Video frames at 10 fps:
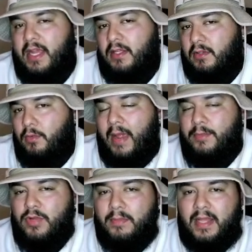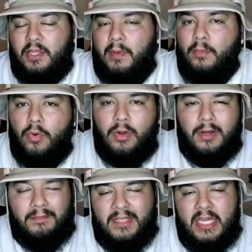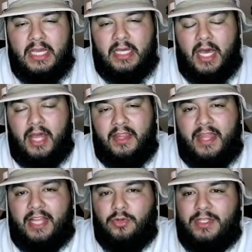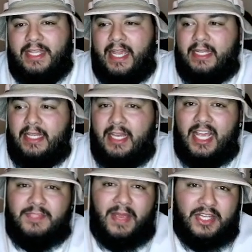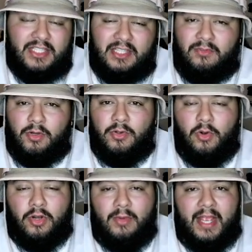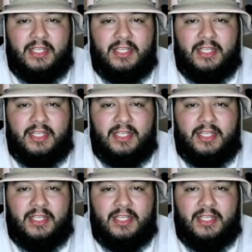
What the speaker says: The Rams were up by a little bit more than that toward the end, especially in the fourth quarter, right?